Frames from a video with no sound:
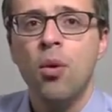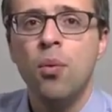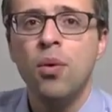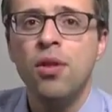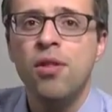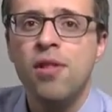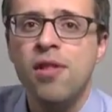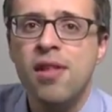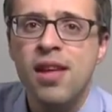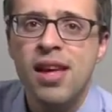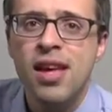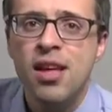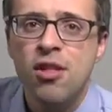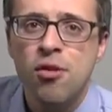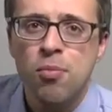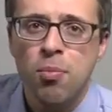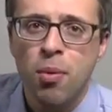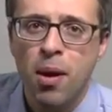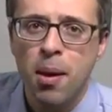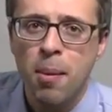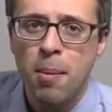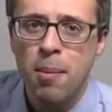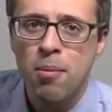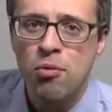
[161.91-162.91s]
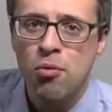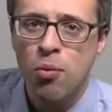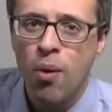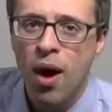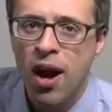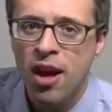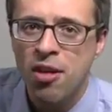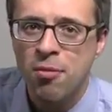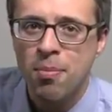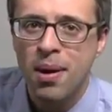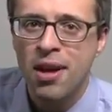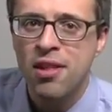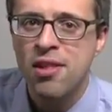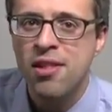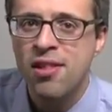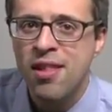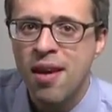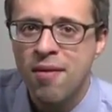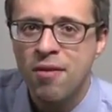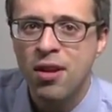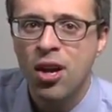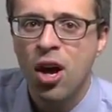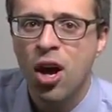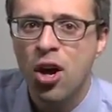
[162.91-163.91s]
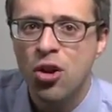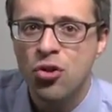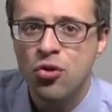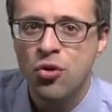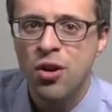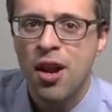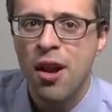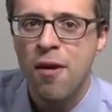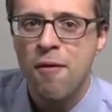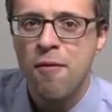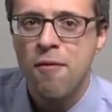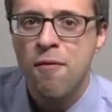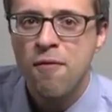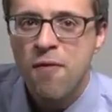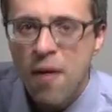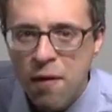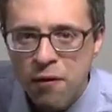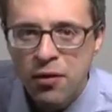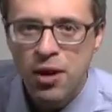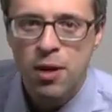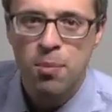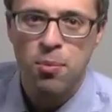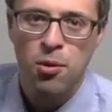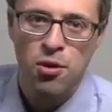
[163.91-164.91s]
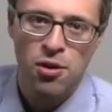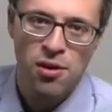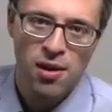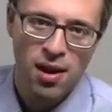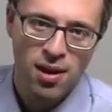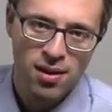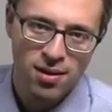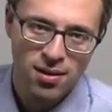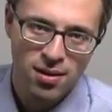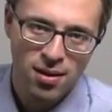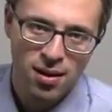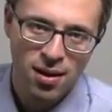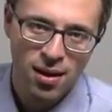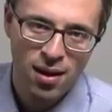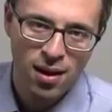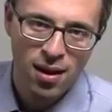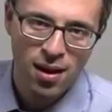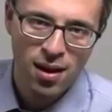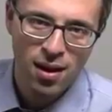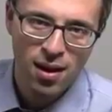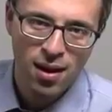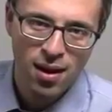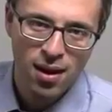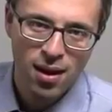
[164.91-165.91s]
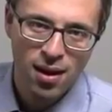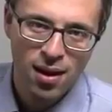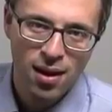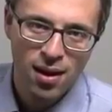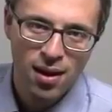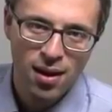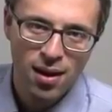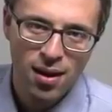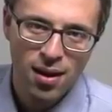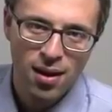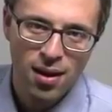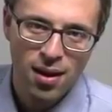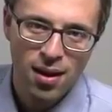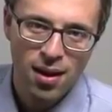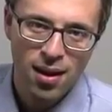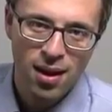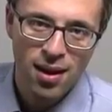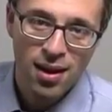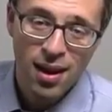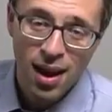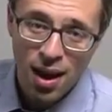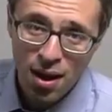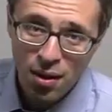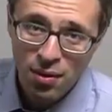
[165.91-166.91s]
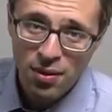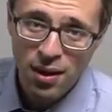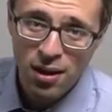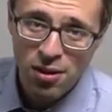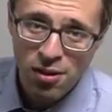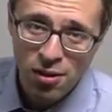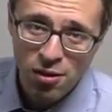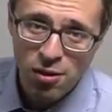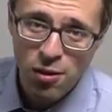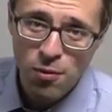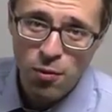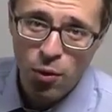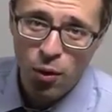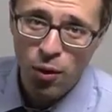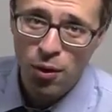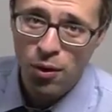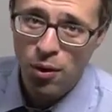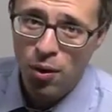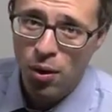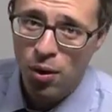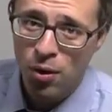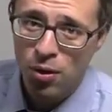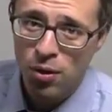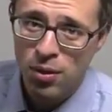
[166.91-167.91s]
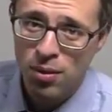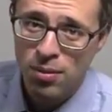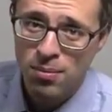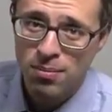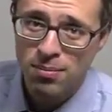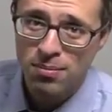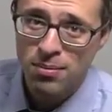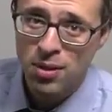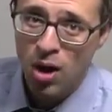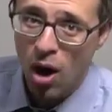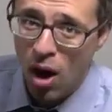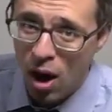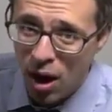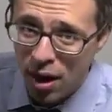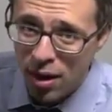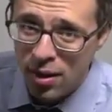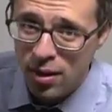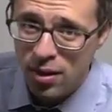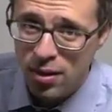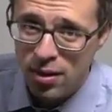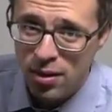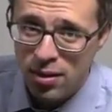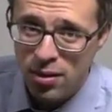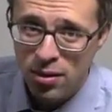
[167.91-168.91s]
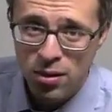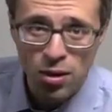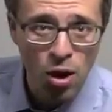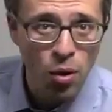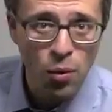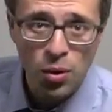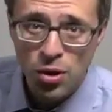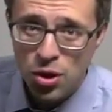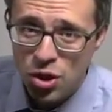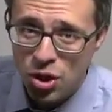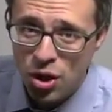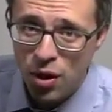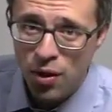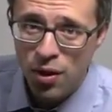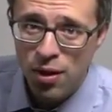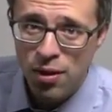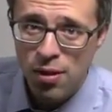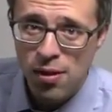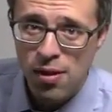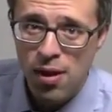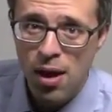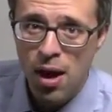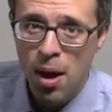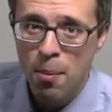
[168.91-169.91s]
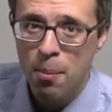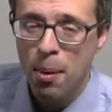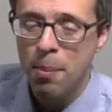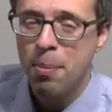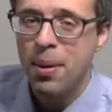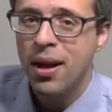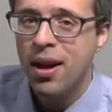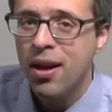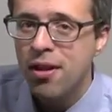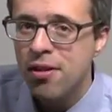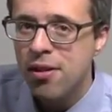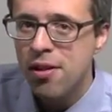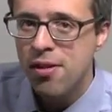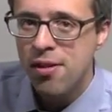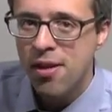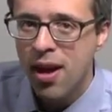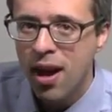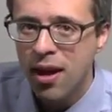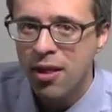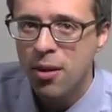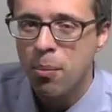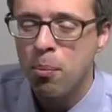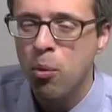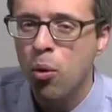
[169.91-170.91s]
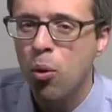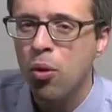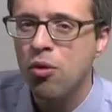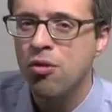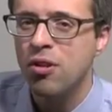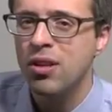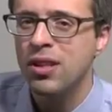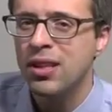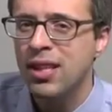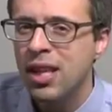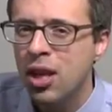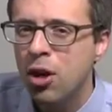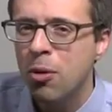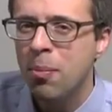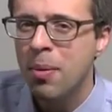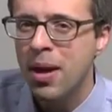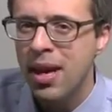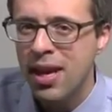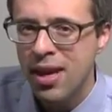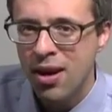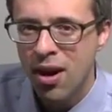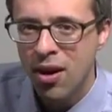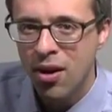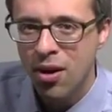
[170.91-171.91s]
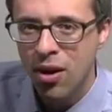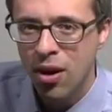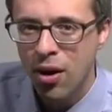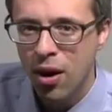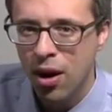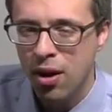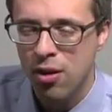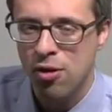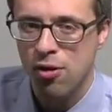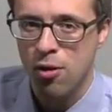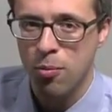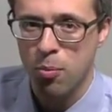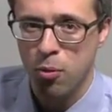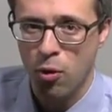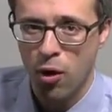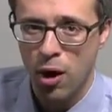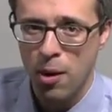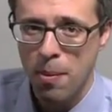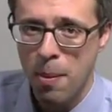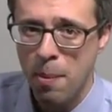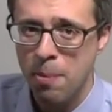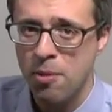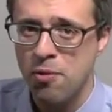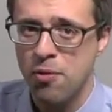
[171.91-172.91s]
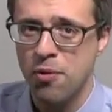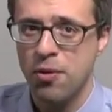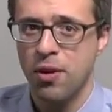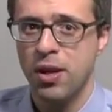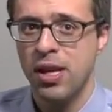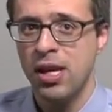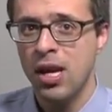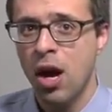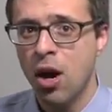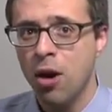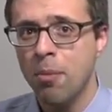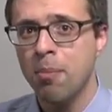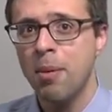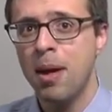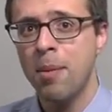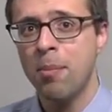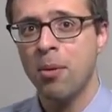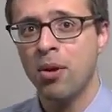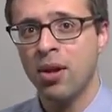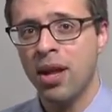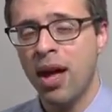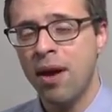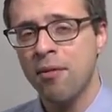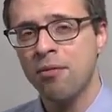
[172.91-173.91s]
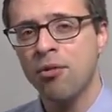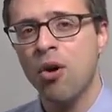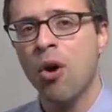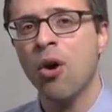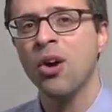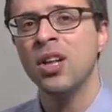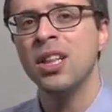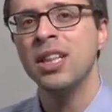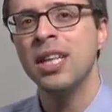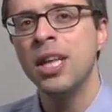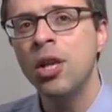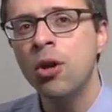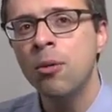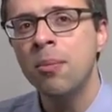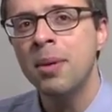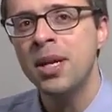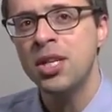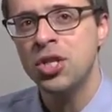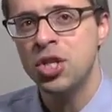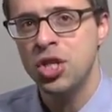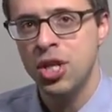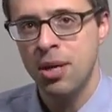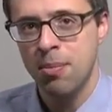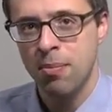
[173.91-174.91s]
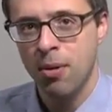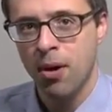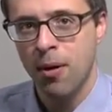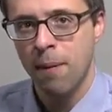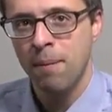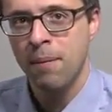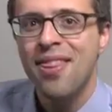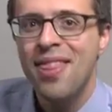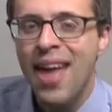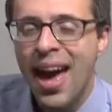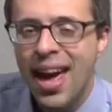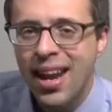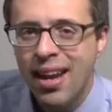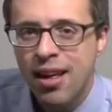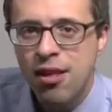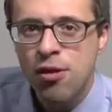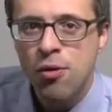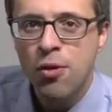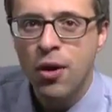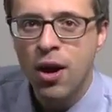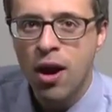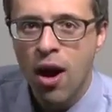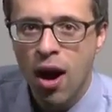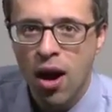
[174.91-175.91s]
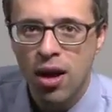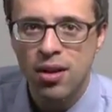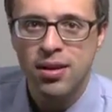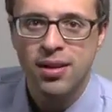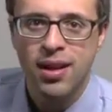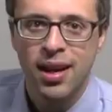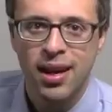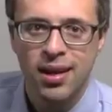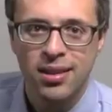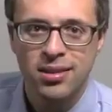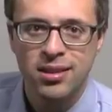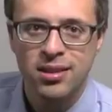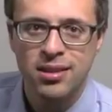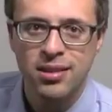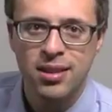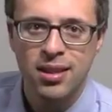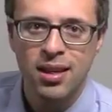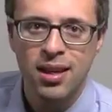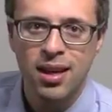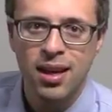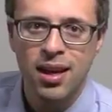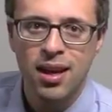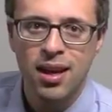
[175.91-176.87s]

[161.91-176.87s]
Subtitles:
would see his premiums rise by 750%. And now that 64-year-old gone, no insurance, but because he's gone, the pool's a little bit younger, and so premiums for the young people left are a little bit cheaper. That is the context